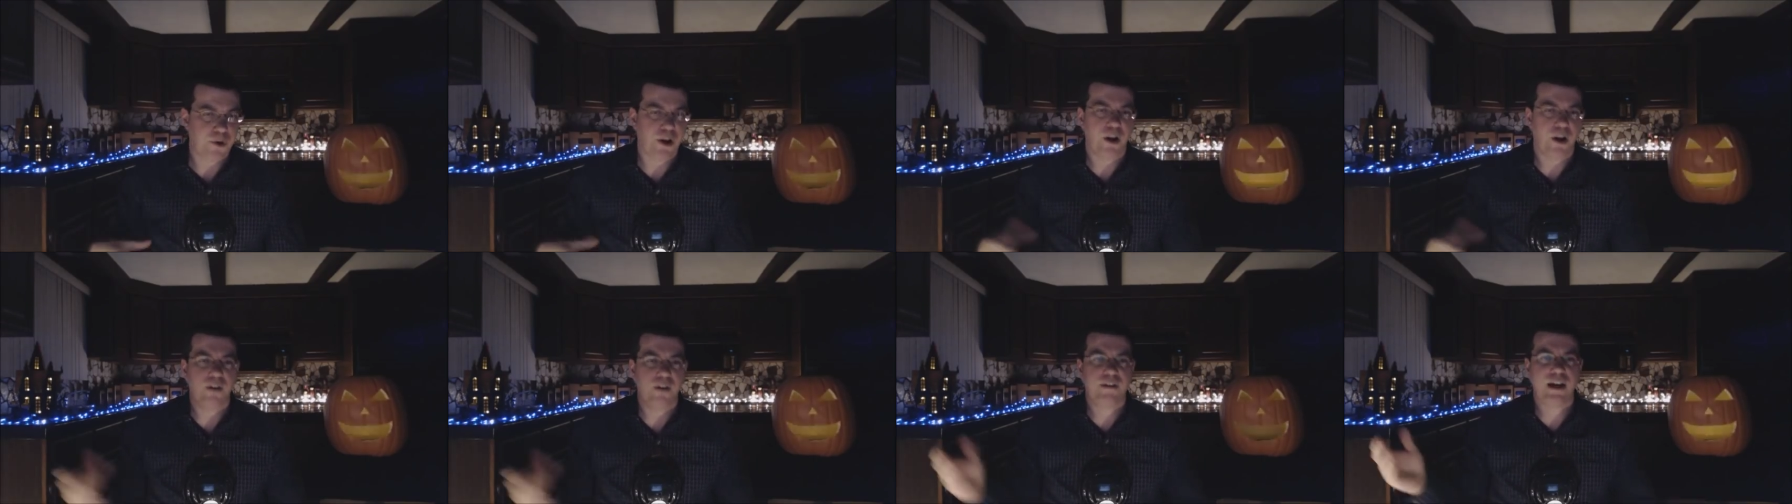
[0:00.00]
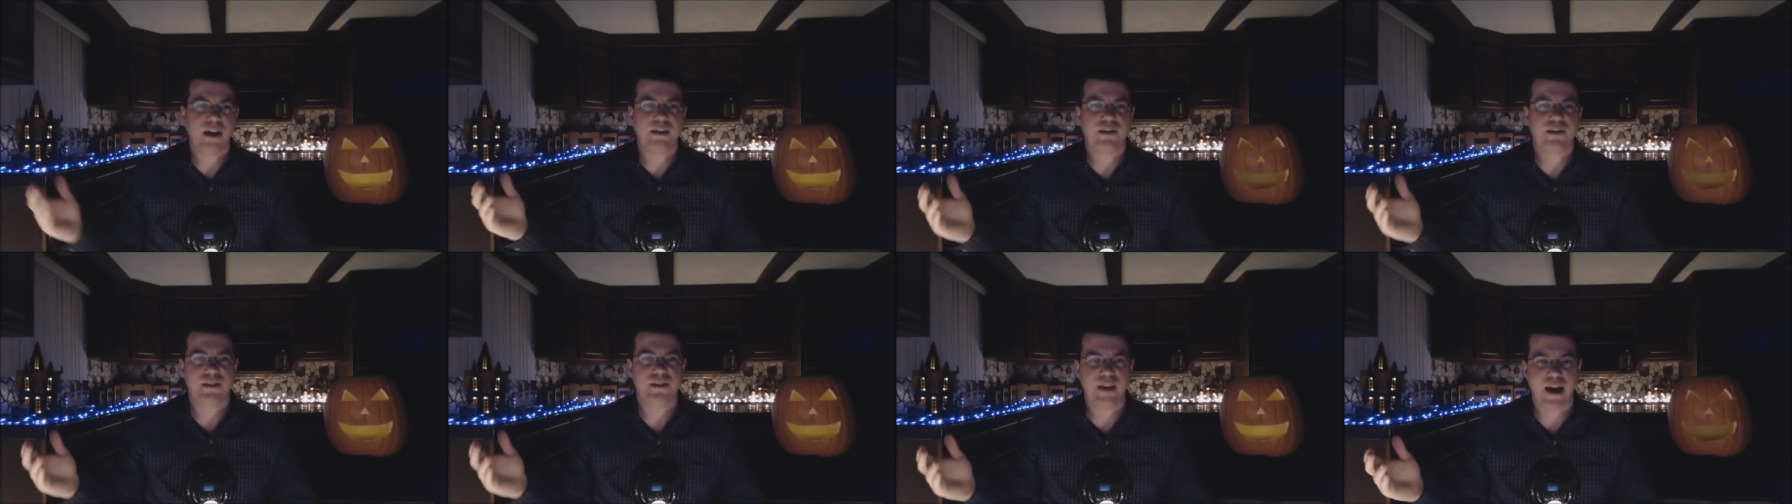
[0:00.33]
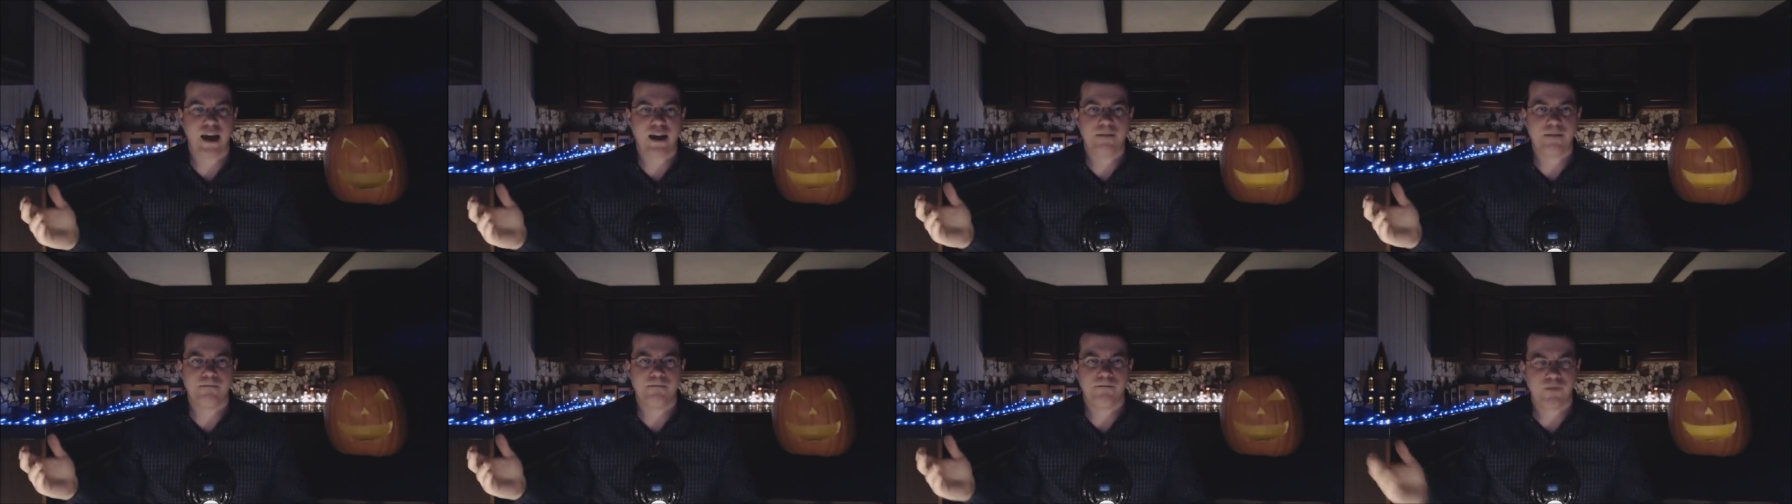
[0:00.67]
And with all that
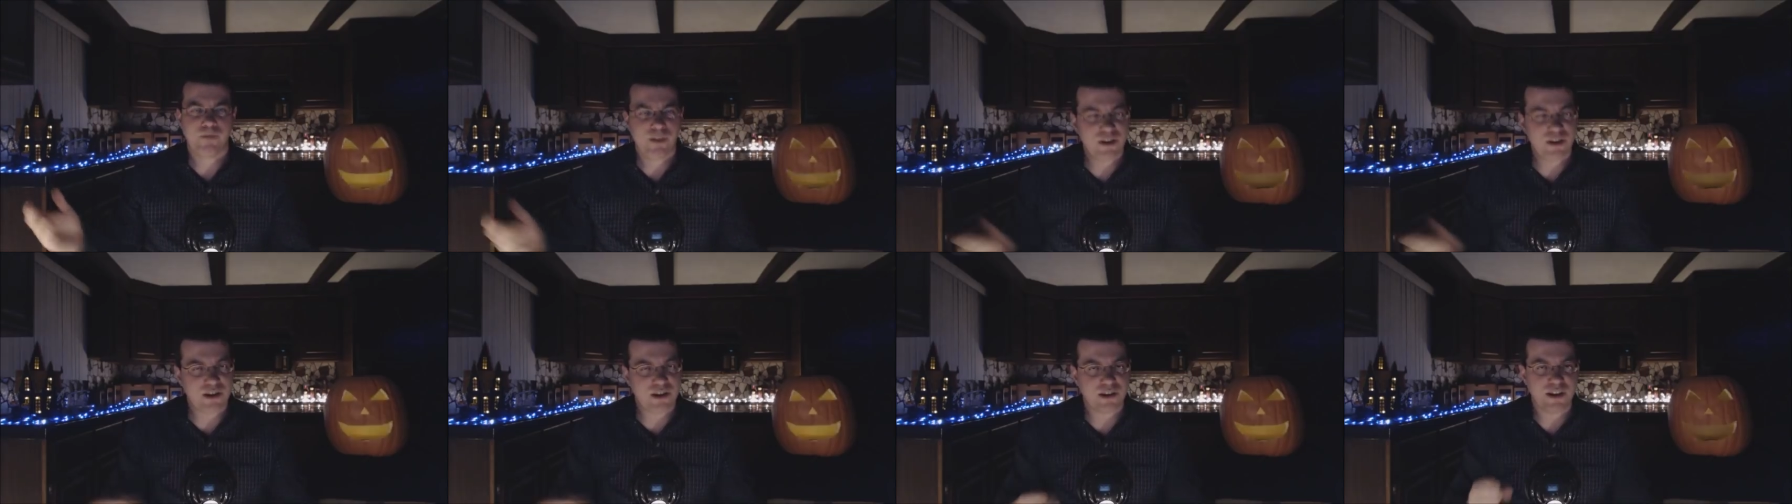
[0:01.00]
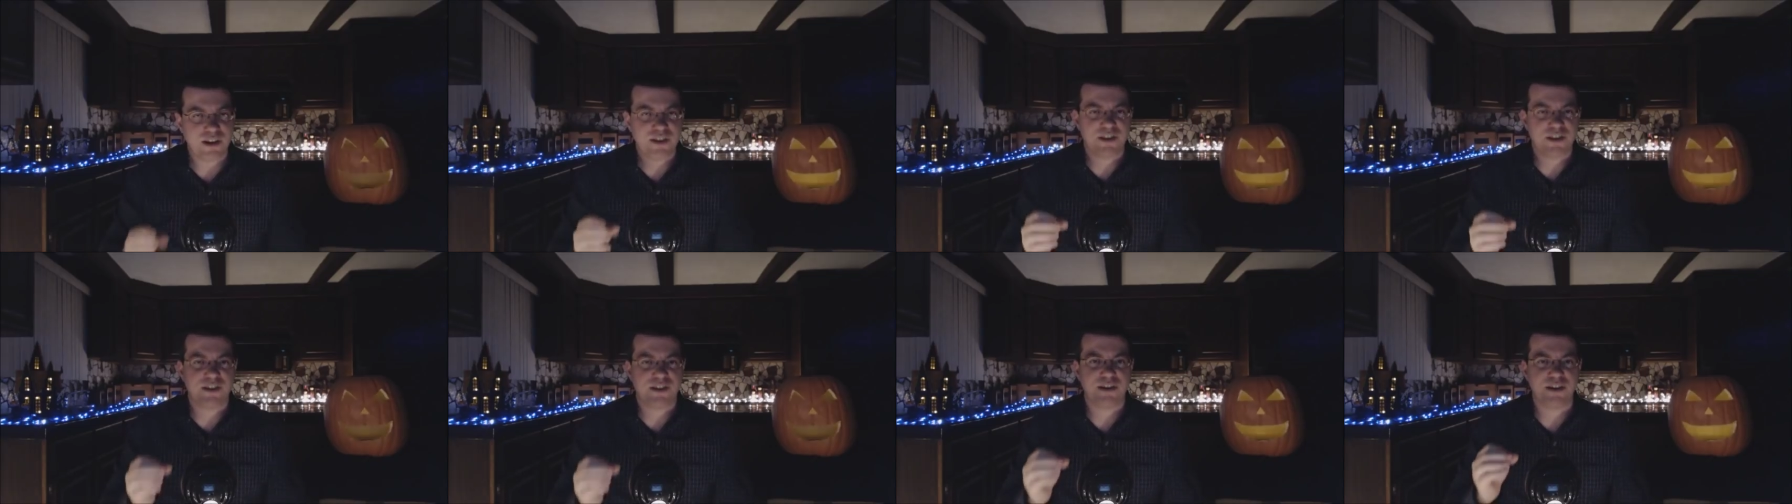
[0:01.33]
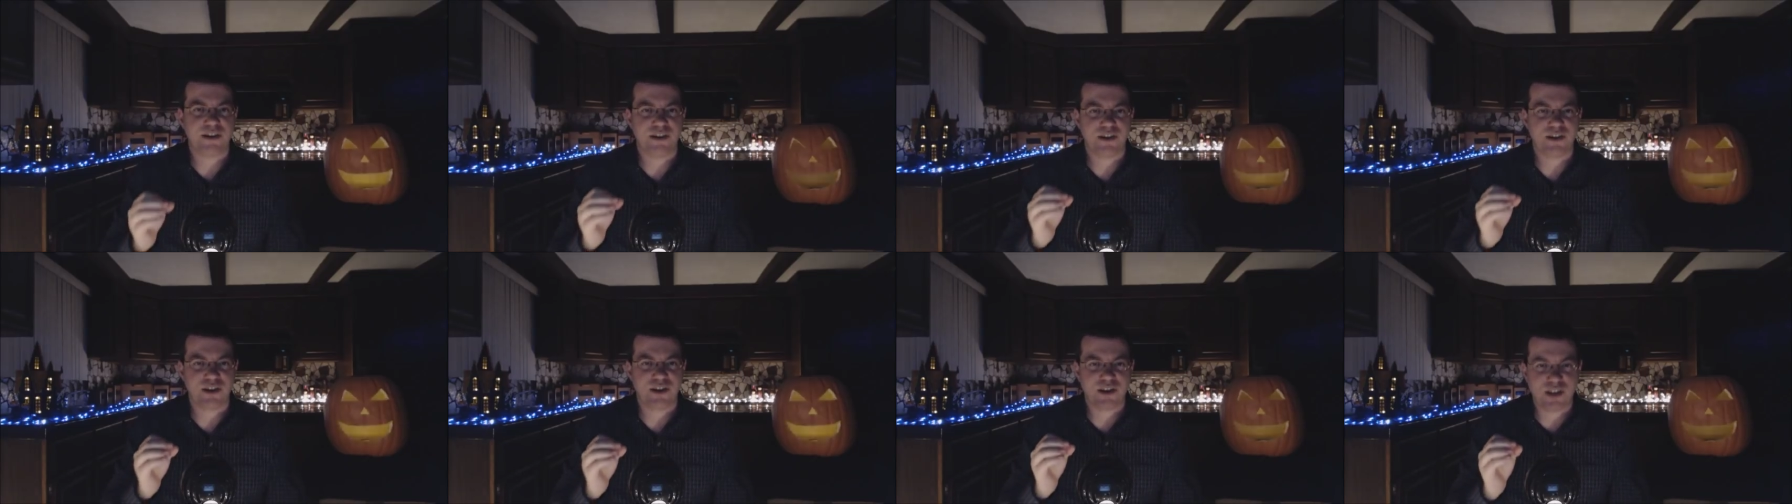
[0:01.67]
said, this
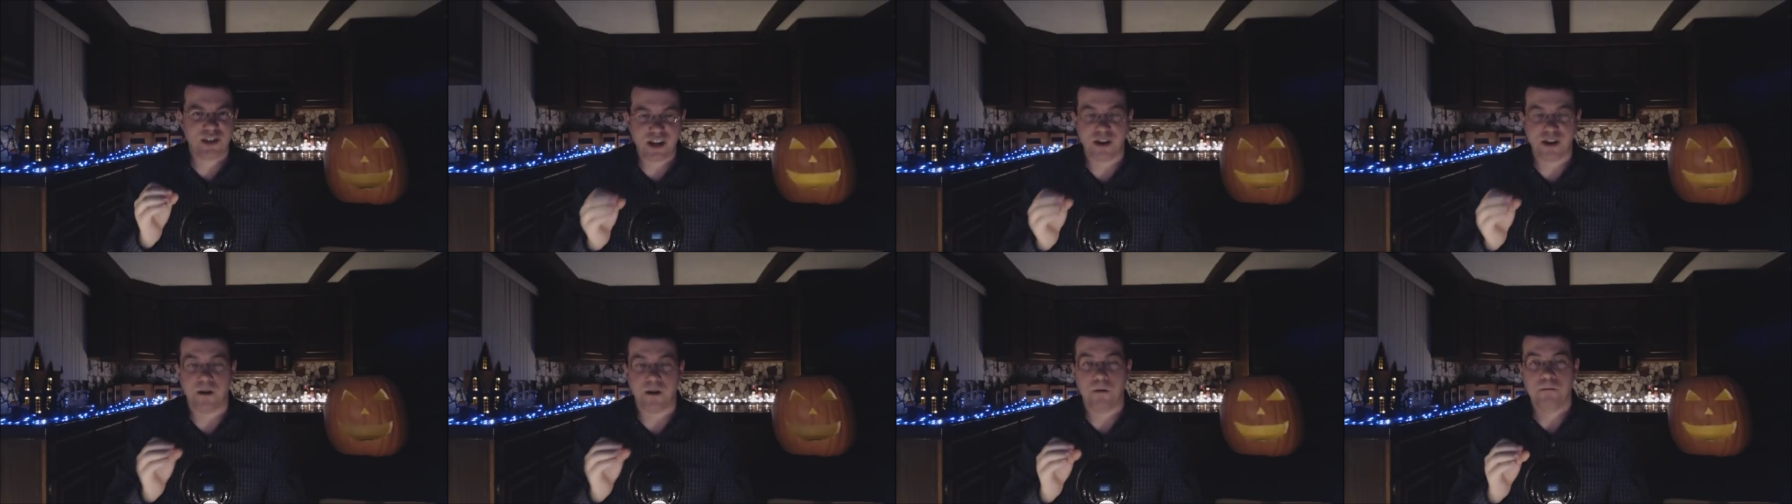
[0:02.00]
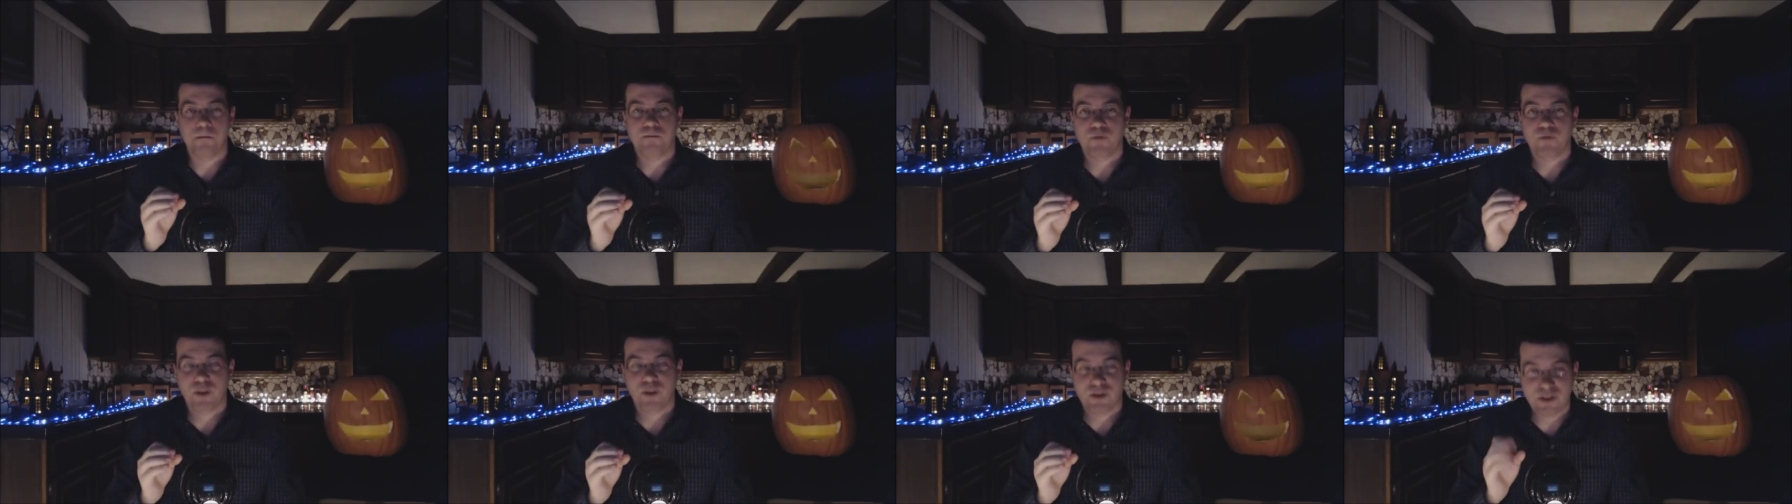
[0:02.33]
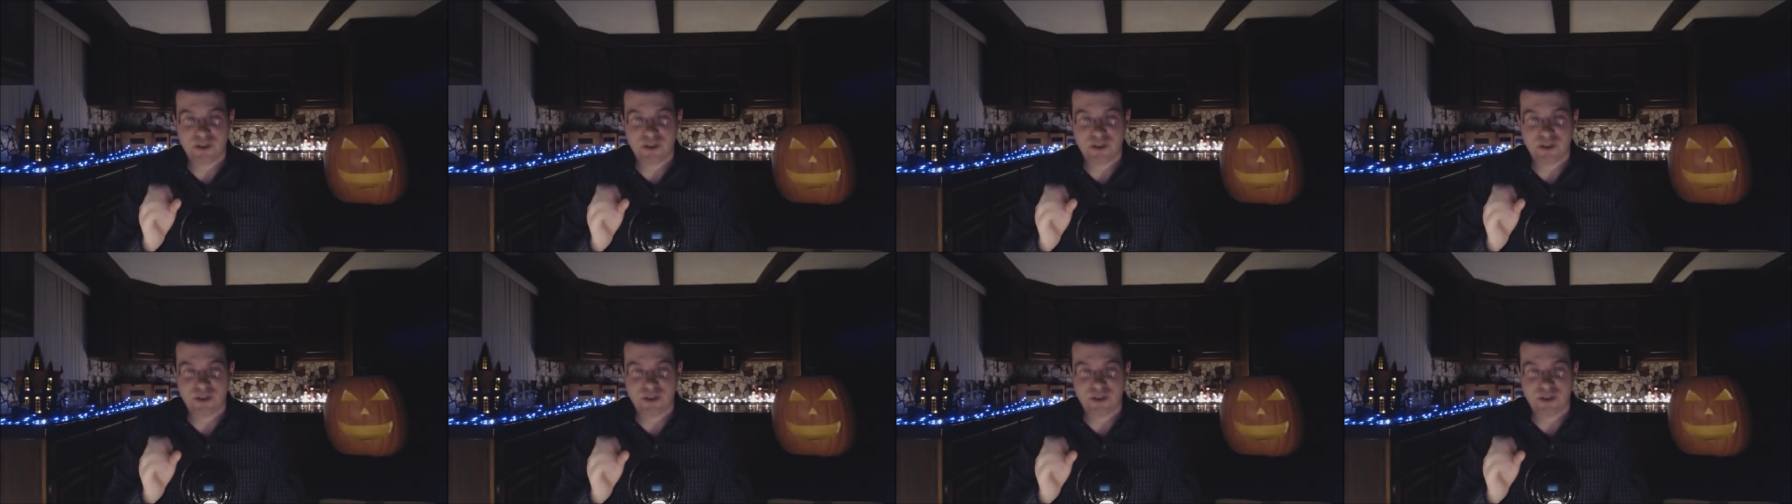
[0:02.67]
list still